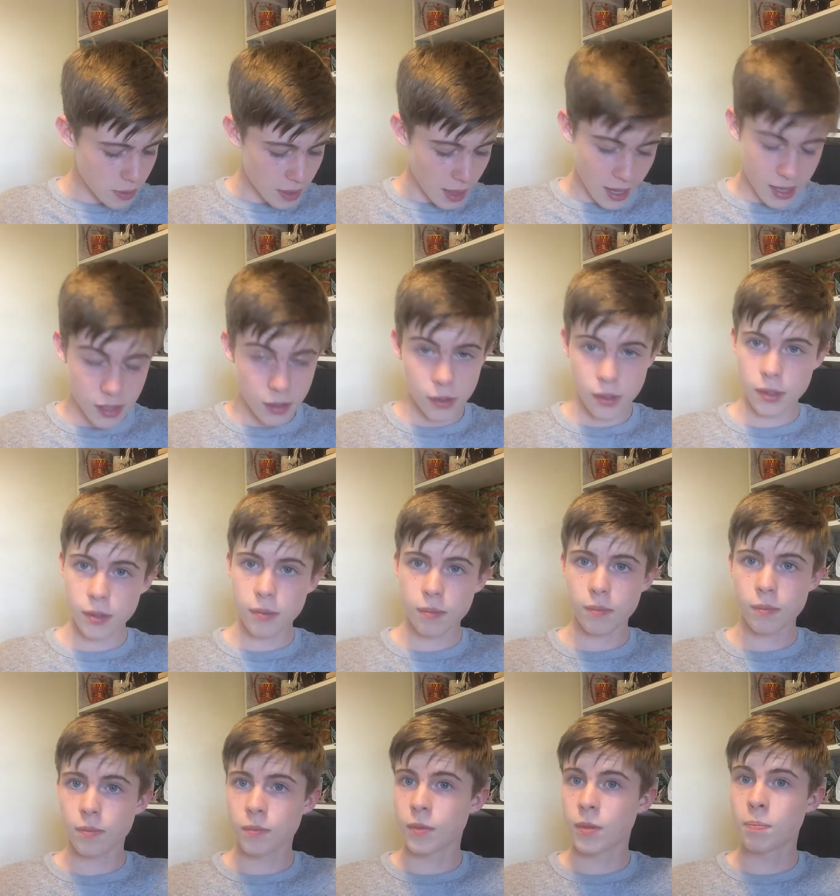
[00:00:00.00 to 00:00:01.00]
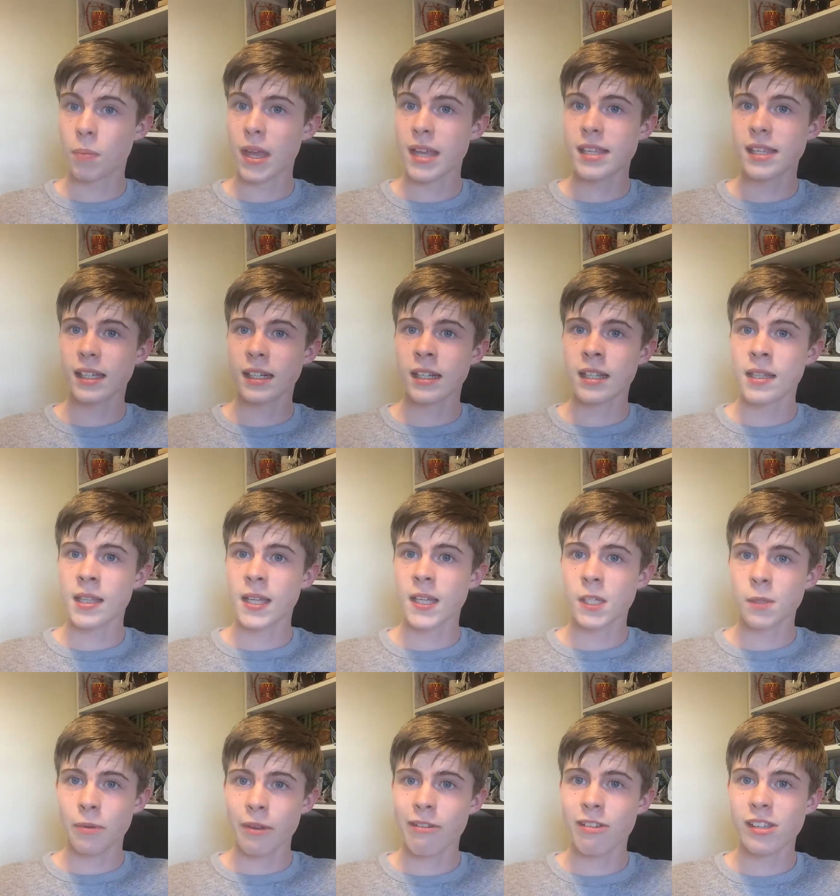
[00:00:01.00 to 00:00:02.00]
that's basically the
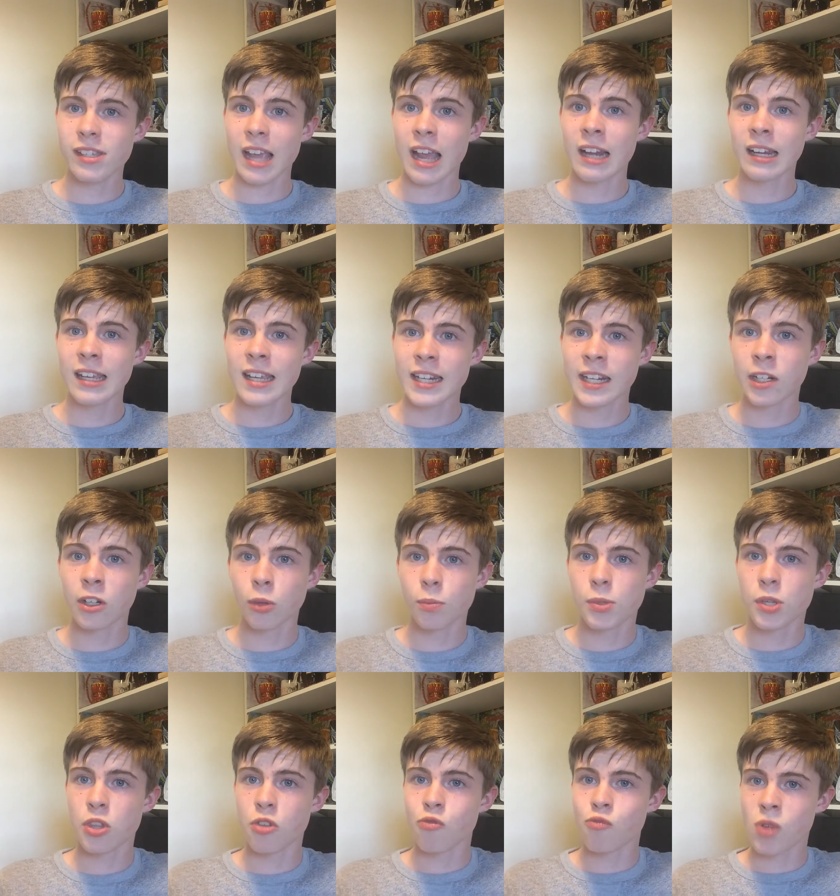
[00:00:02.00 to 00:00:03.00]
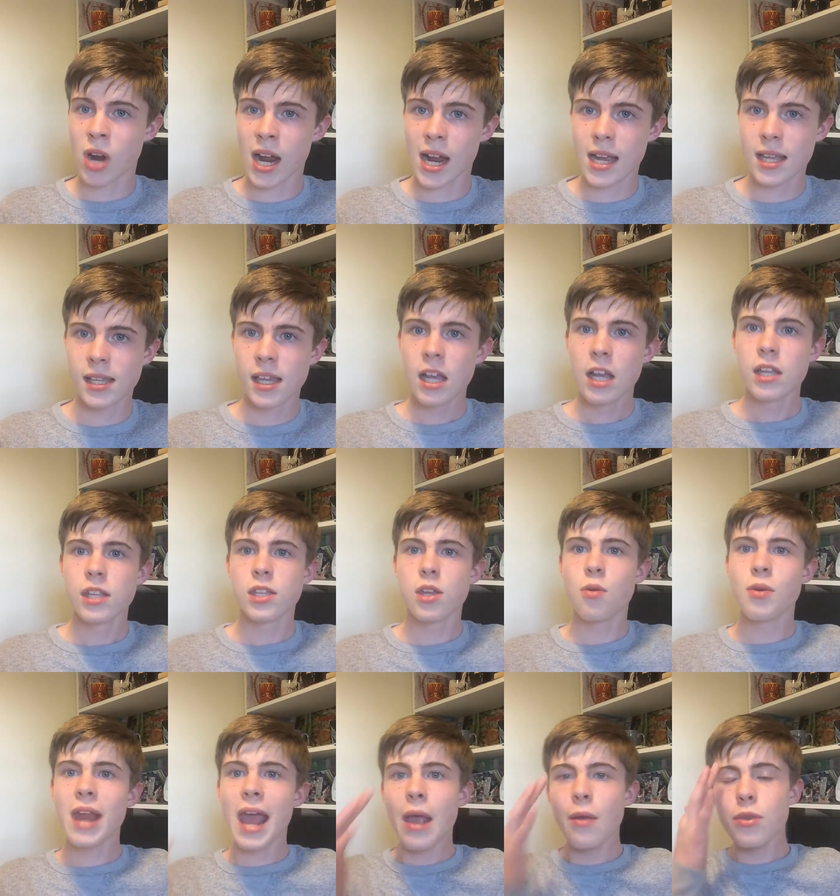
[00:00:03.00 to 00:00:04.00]
experience leading up to the ride. So
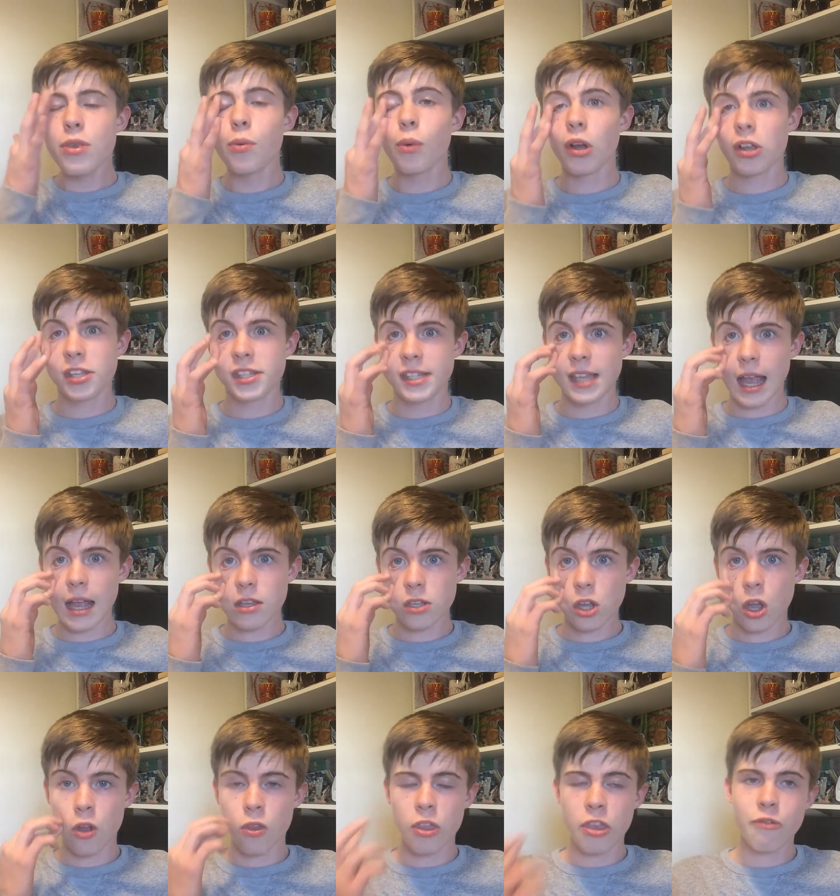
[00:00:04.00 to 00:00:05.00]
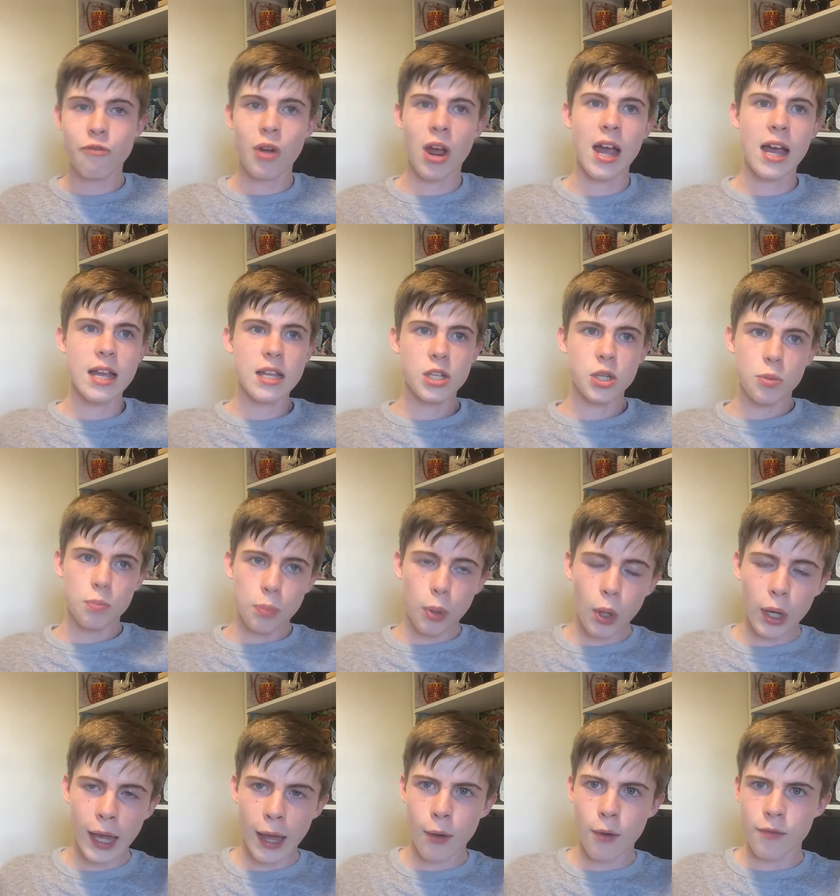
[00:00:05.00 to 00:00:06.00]
now you are sat on the ride, you
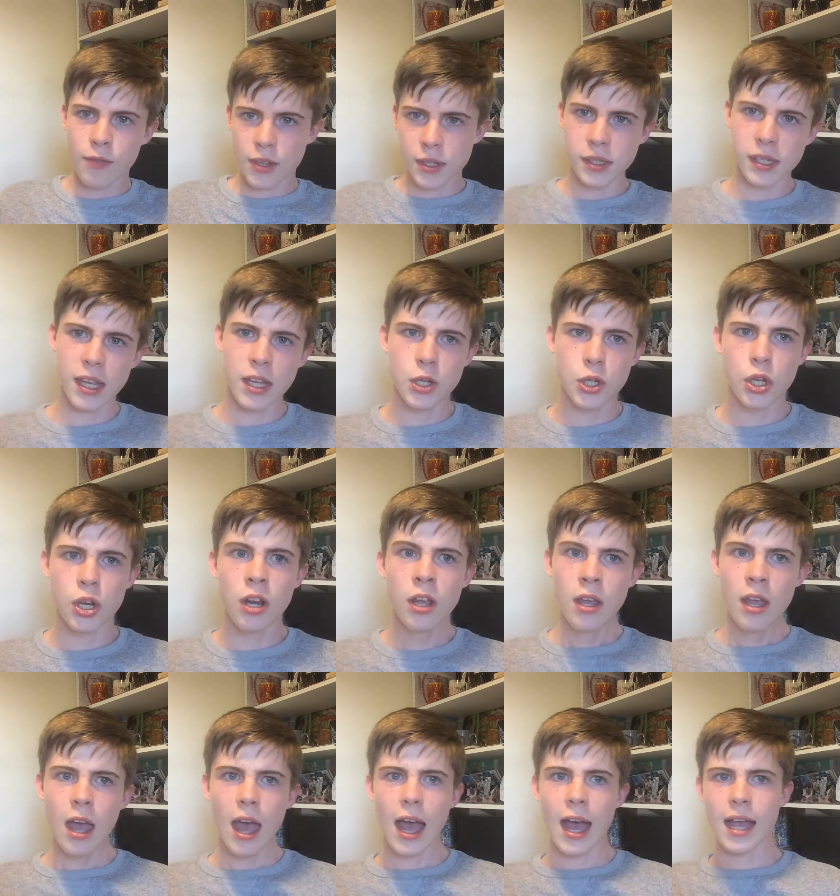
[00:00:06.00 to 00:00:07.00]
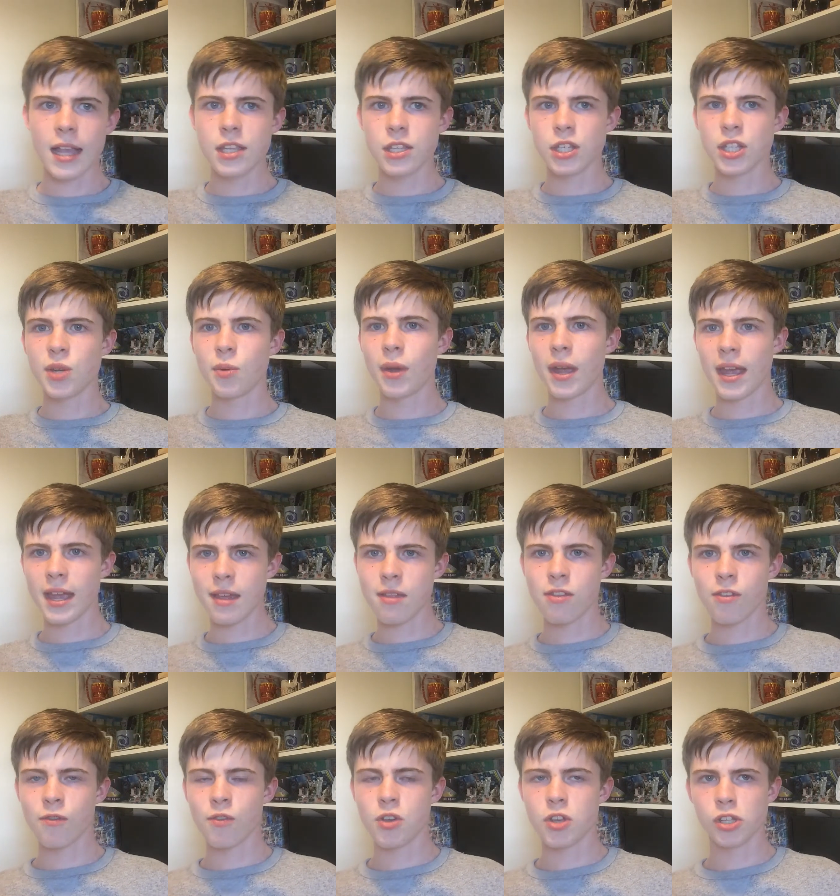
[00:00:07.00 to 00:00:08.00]
pull out of the station and you hit
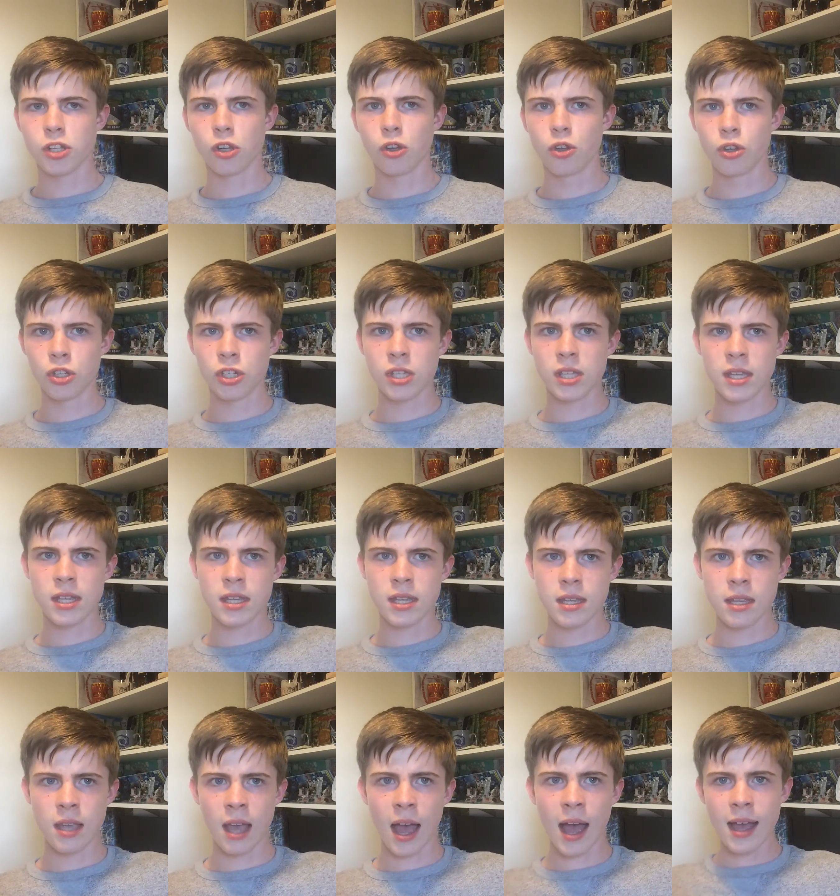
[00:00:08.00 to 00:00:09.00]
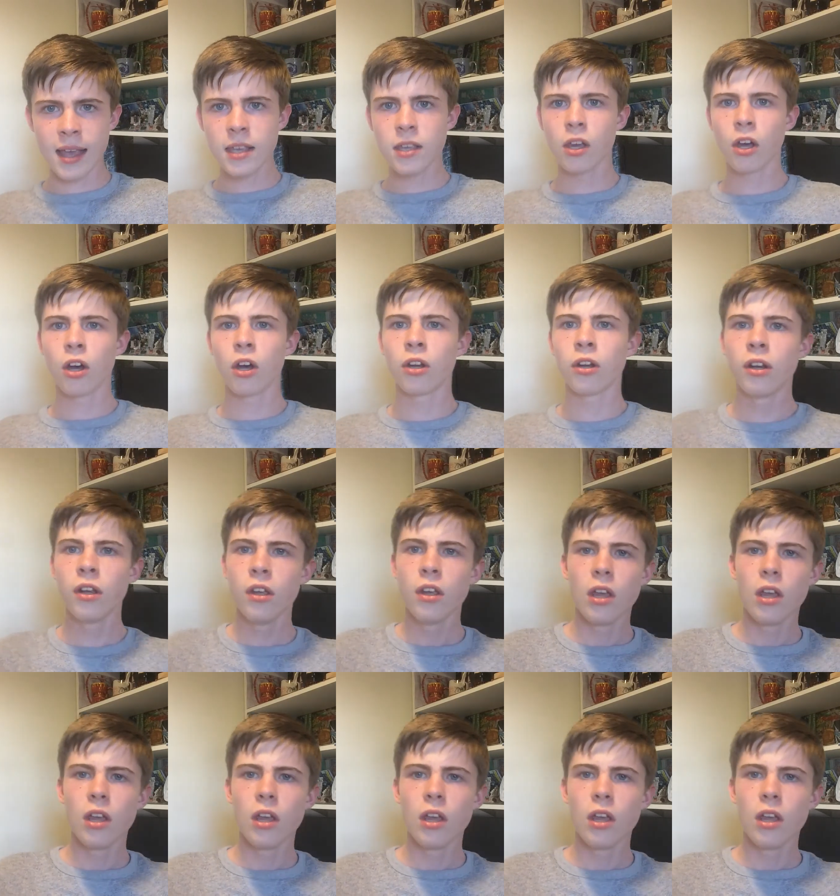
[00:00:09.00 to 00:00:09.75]
the first launch. The Icon